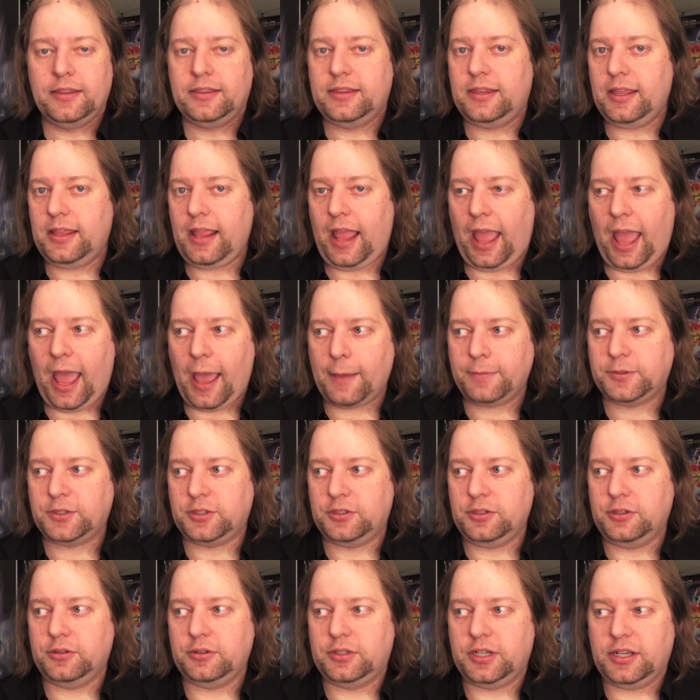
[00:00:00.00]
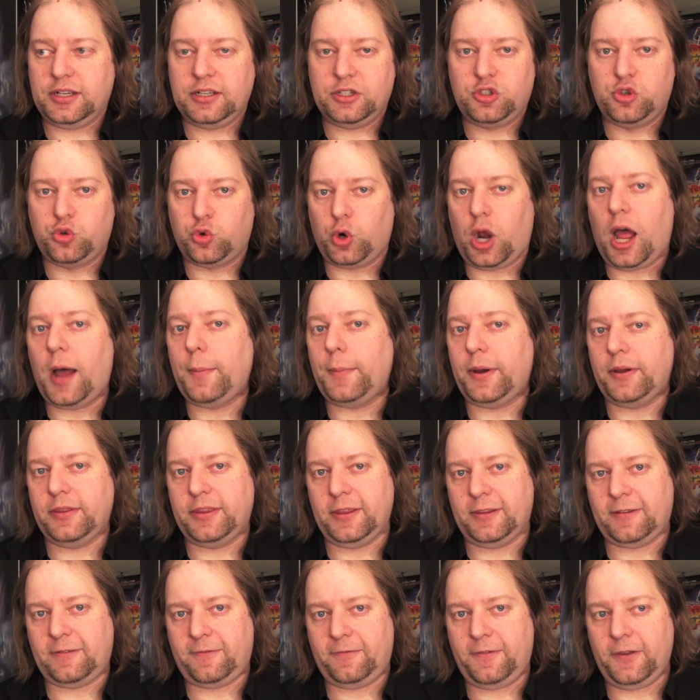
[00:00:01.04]
the absolute drama of
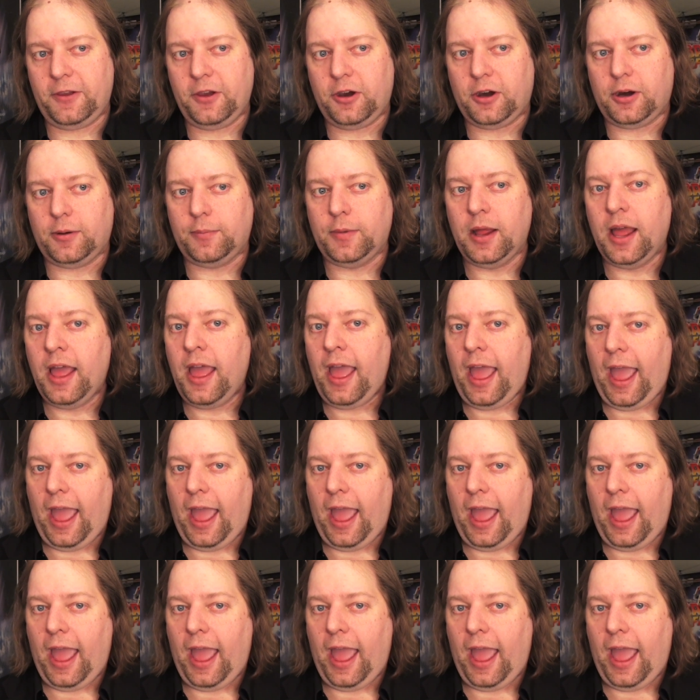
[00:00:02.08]
this film,